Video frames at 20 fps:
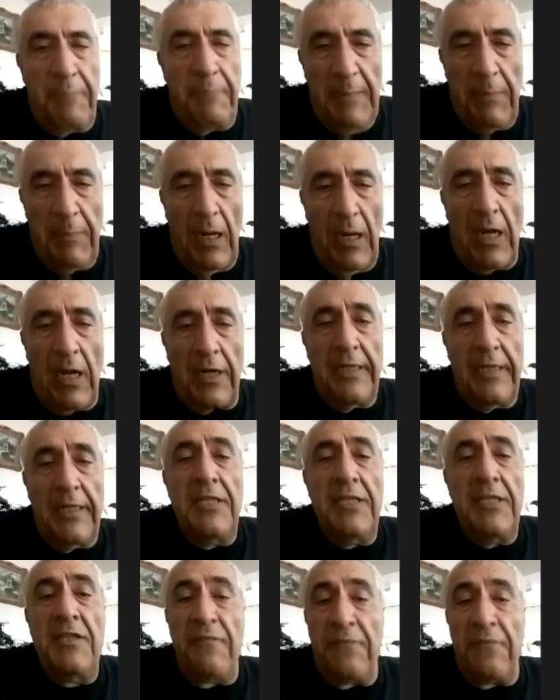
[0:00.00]
people are
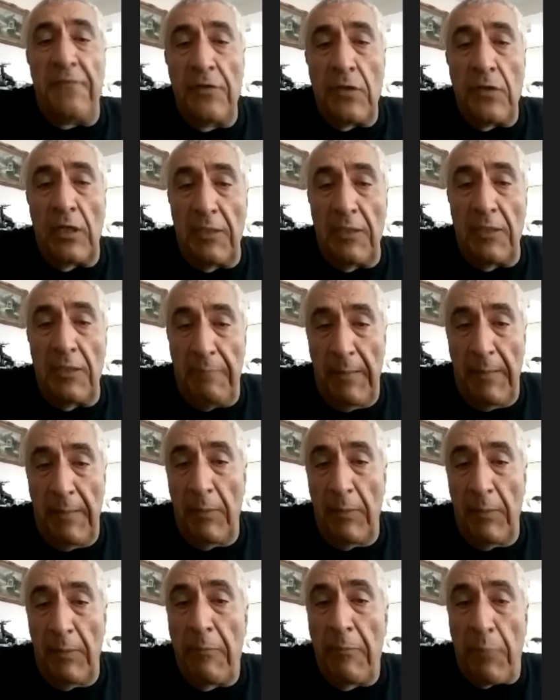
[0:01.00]
indifferent to other
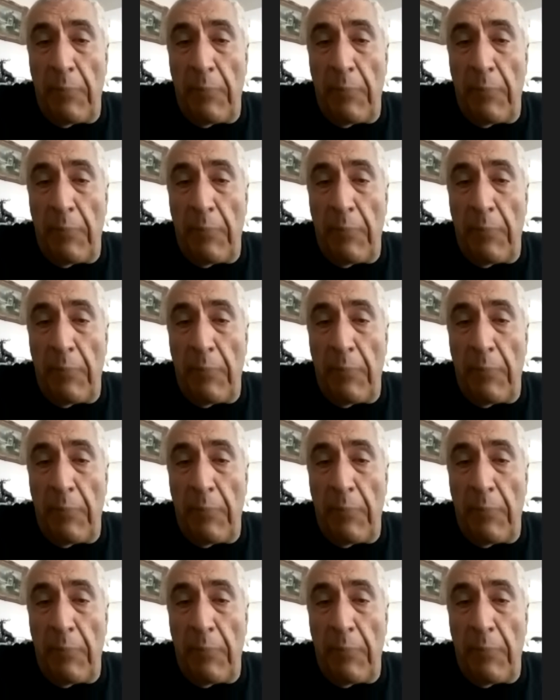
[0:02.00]
people's